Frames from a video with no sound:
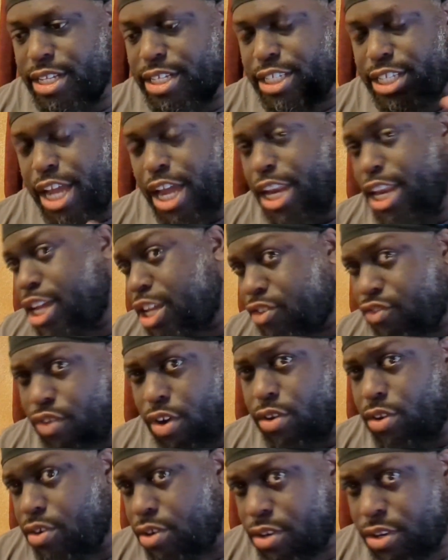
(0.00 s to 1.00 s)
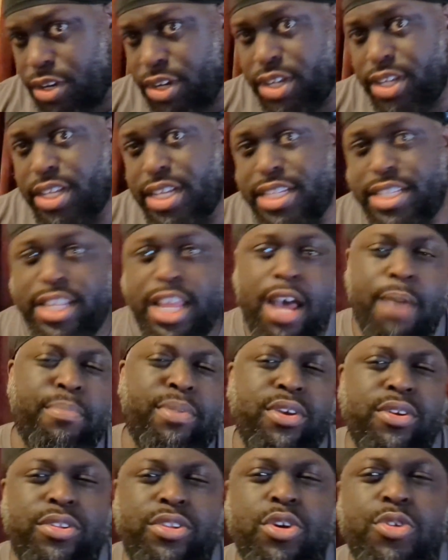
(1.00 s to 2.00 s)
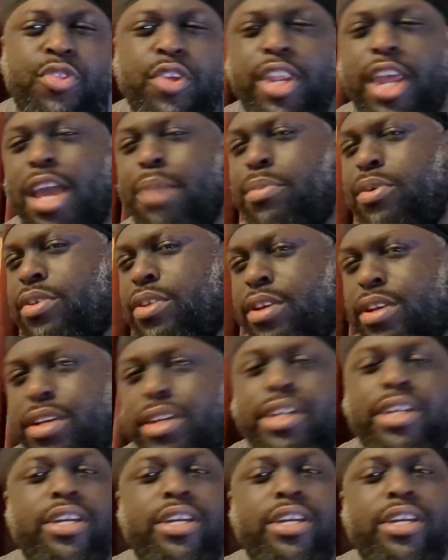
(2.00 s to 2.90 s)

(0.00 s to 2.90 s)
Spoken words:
The Stadia controller is now Bluetooth enabled.